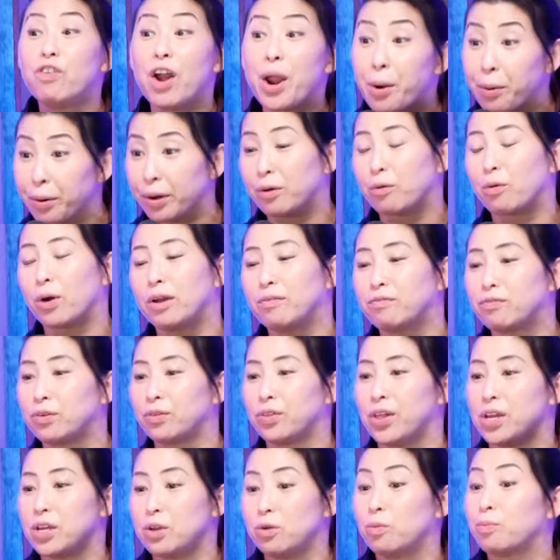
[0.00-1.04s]
very
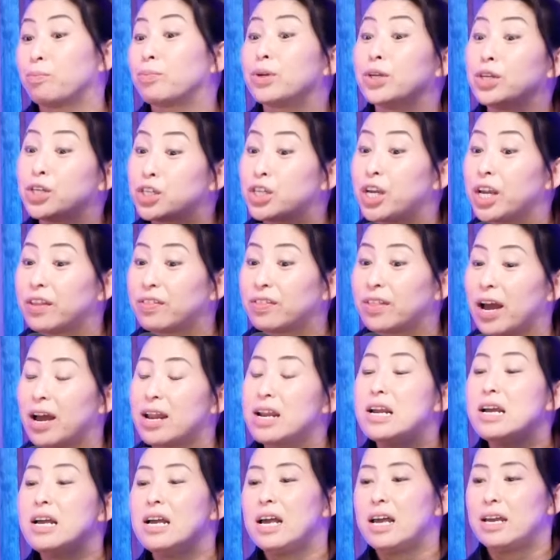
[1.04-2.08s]
grateful that you appreciate
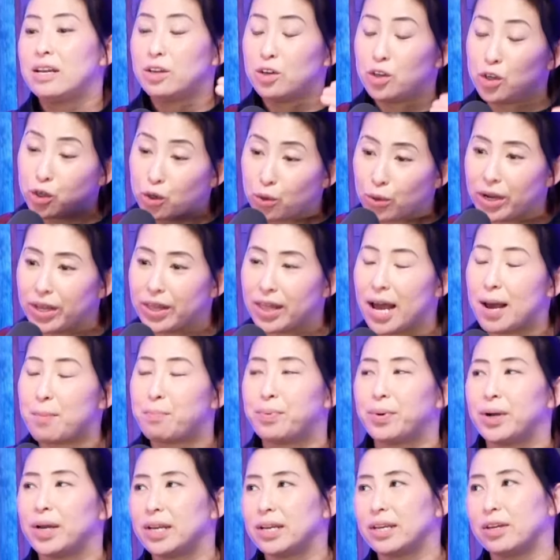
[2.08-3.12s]
that and enjoy
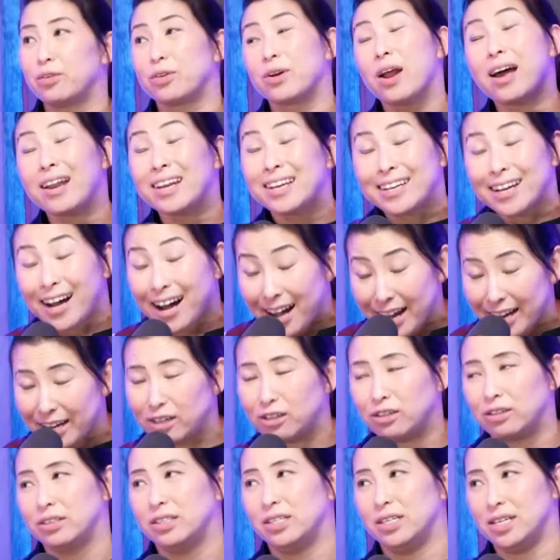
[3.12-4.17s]
that, but you're not
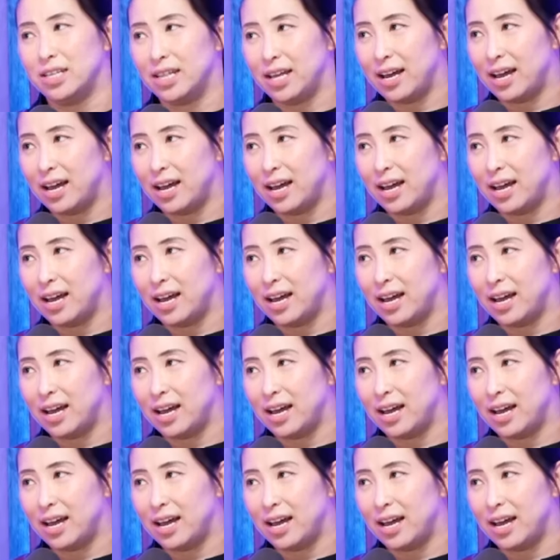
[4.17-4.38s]
entitled to